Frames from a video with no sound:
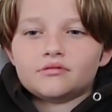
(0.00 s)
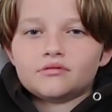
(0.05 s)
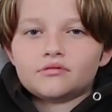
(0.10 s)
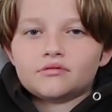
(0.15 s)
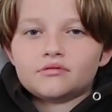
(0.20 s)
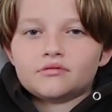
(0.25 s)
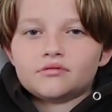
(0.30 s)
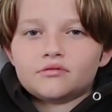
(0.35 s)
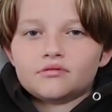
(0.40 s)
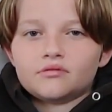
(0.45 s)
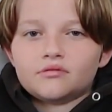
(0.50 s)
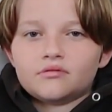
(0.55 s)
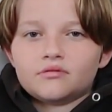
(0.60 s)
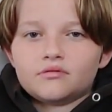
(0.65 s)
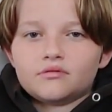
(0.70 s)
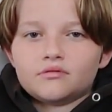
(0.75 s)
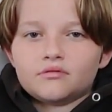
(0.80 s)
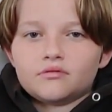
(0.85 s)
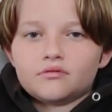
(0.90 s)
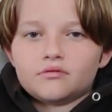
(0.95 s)

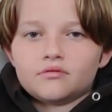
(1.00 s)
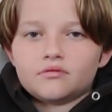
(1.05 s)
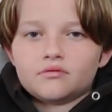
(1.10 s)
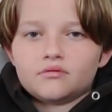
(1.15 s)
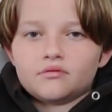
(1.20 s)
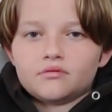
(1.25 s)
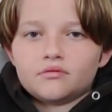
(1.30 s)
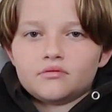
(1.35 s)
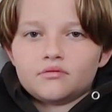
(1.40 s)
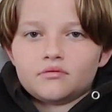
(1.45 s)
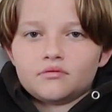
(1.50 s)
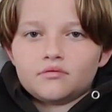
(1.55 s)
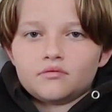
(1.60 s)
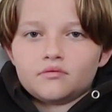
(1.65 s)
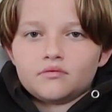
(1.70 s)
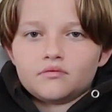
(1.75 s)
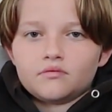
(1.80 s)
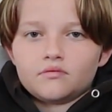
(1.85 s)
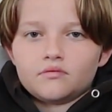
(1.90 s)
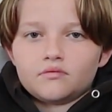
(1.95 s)

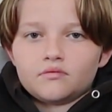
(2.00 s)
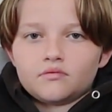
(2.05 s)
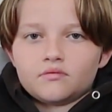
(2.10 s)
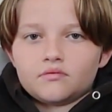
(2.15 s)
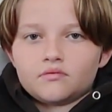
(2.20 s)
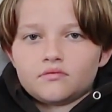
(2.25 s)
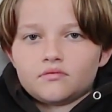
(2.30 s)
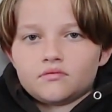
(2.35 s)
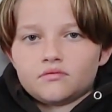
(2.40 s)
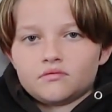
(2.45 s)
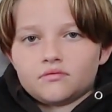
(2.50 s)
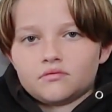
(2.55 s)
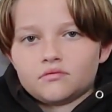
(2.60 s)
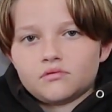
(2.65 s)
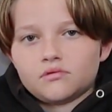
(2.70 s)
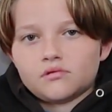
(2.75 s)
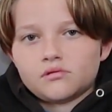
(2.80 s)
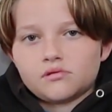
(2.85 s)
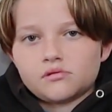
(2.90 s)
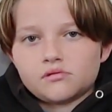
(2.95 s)

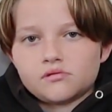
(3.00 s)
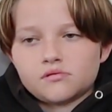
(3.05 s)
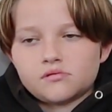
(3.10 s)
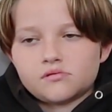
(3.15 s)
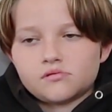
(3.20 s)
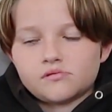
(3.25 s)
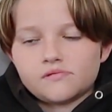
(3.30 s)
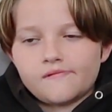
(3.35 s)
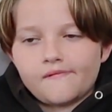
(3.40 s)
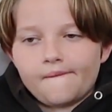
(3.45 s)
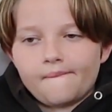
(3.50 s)
[no speech]